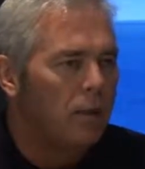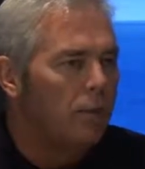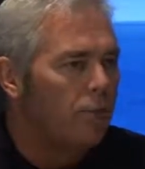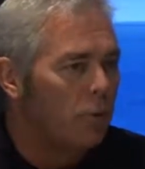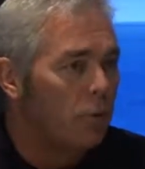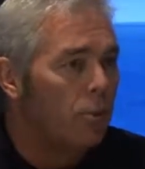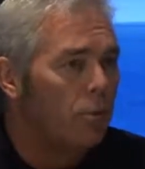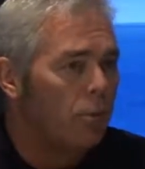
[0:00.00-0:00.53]

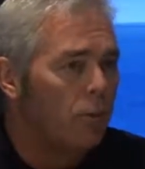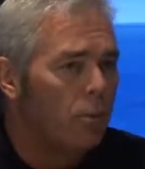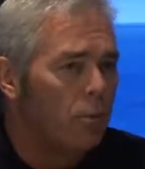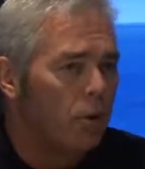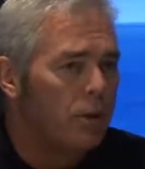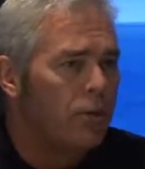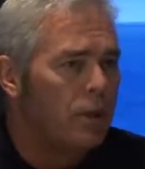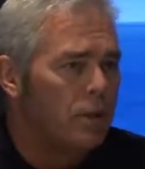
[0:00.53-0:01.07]
for
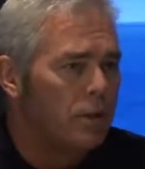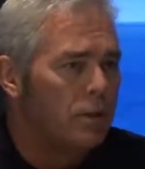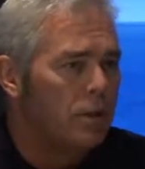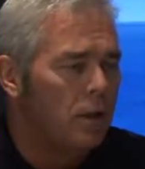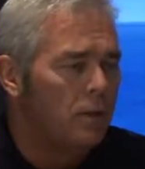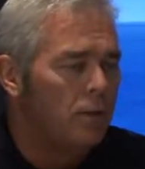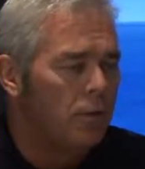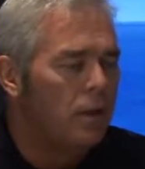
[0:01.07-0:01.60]

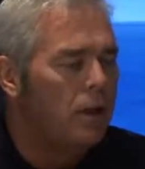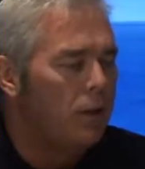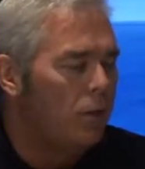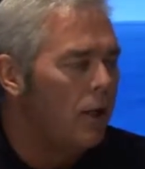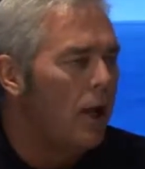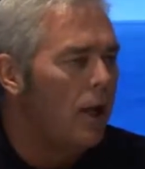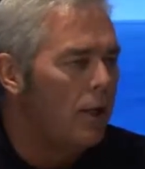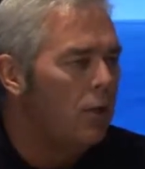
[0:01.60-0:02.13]
previous,
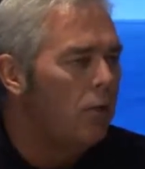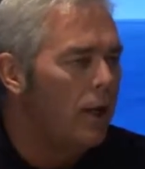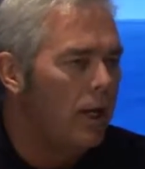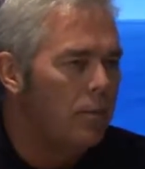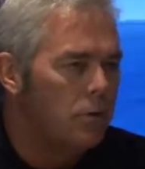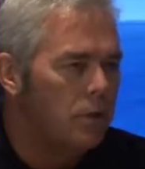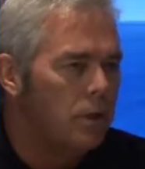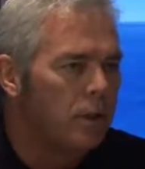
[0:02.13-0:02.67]
not new
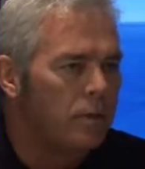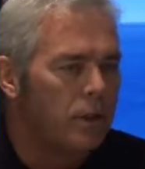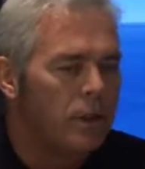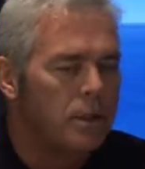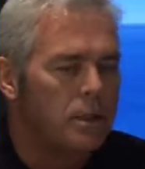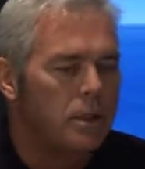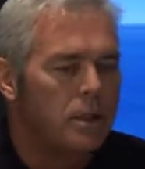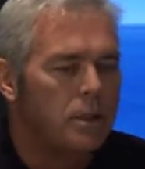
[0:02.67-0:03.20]
games, the
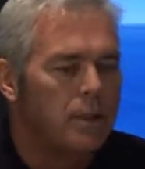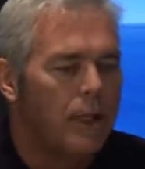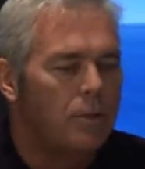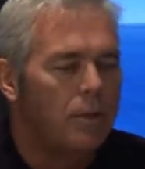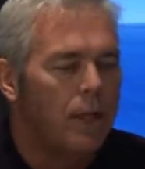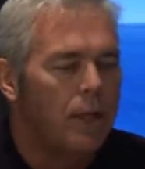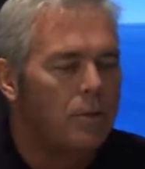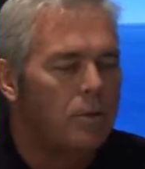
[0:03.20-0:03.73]
existing
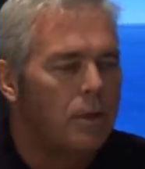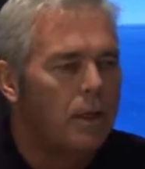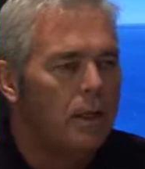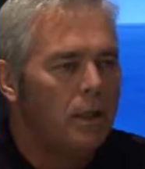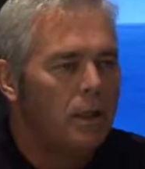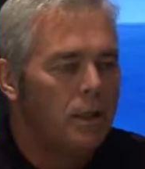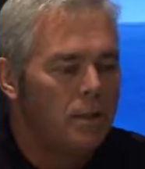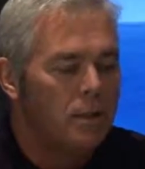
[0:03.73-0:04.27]
type games,
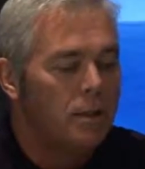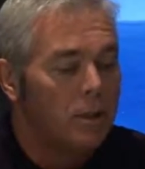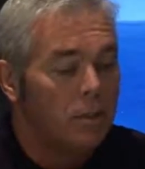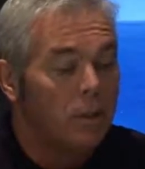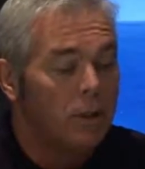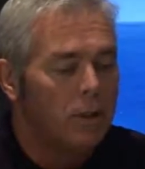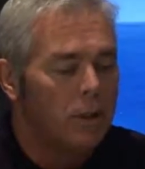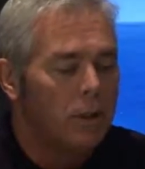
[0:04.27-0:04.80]
is the
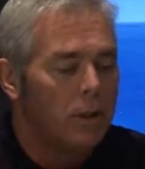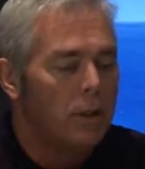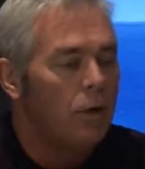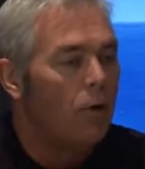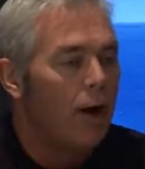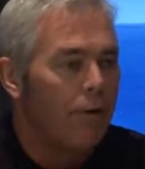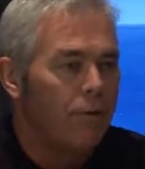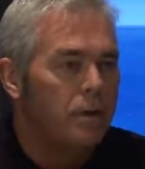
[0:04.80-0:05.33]
stability of the
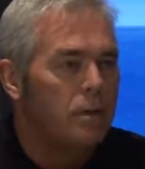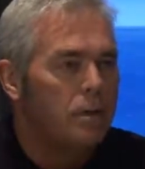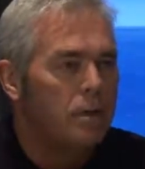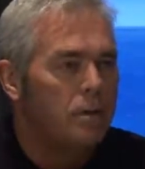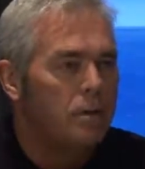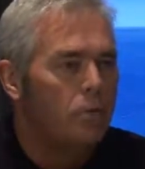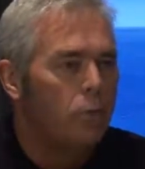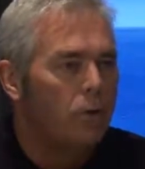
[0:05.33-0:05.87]
graphics
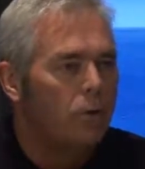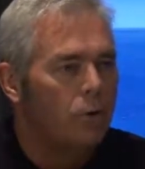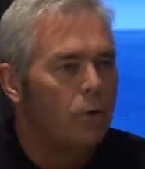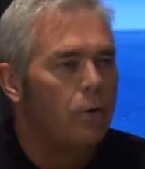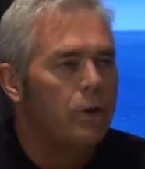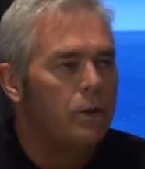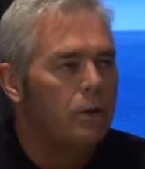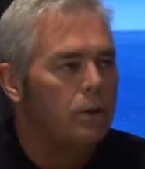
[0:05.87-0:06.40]
system. We've
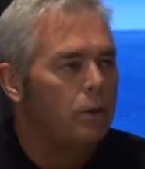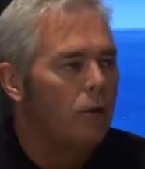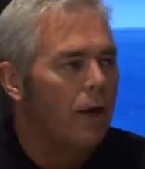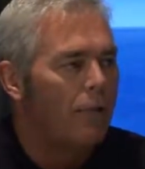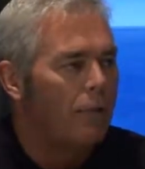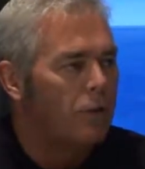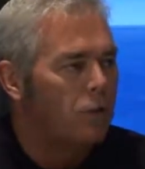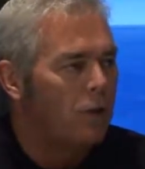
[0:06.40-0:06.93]
rewritten the
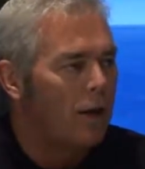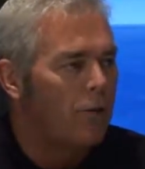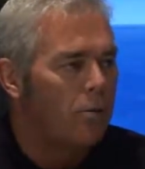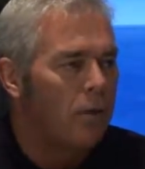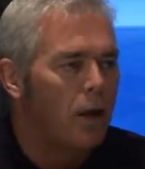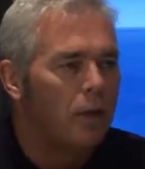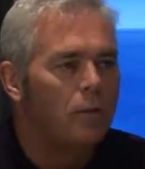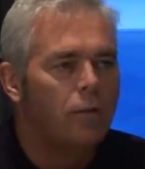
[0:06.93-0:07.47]
graphics
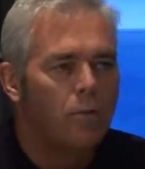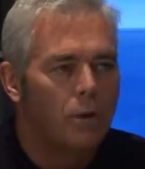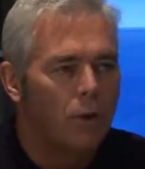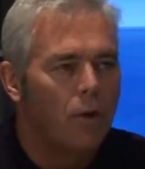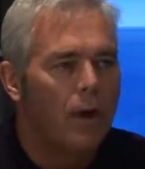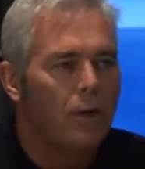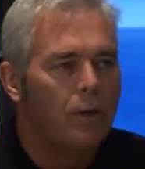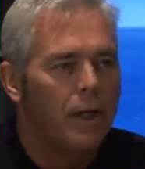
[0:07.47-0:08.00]
driver model from the
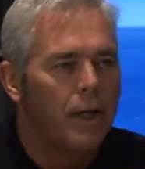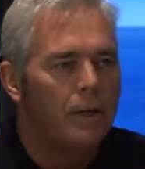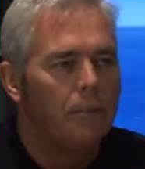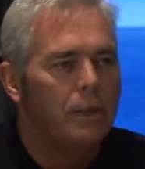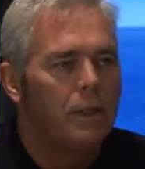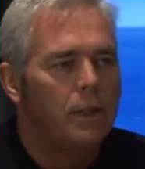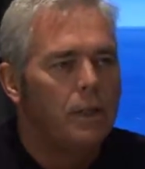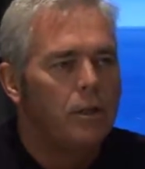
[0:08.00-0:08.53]
ground up.
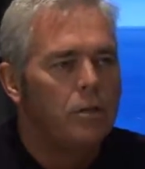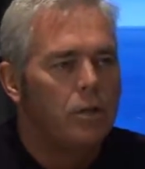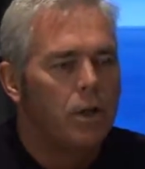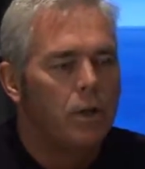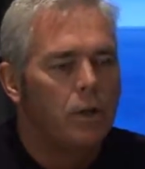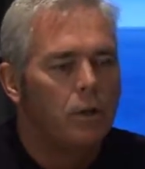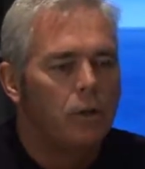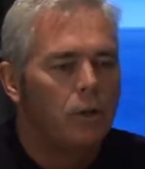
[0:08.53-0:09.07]

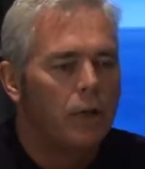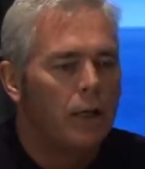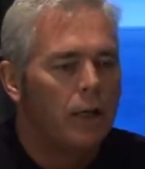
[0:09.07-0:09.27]
So,